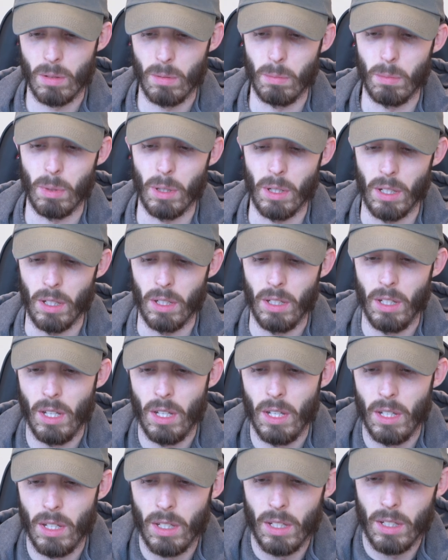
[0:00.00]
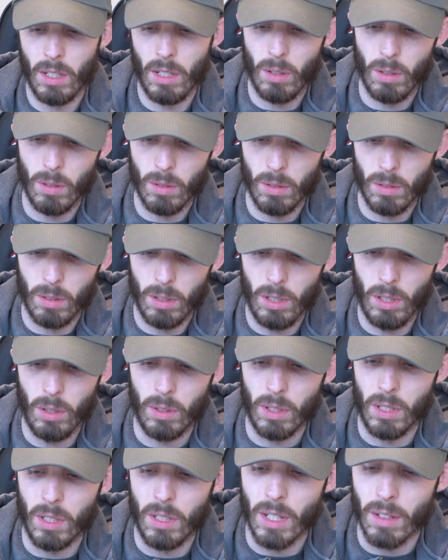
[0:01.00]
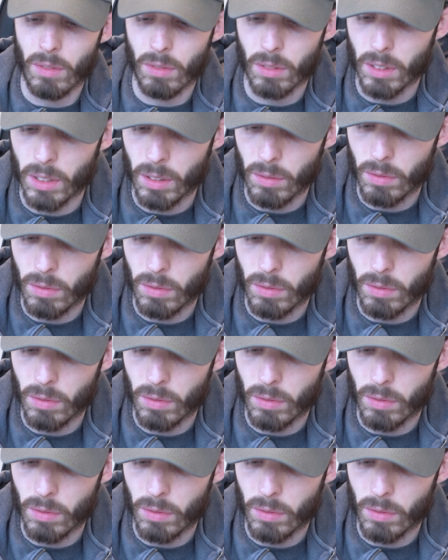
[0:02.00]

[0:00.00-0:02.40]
but you can definitely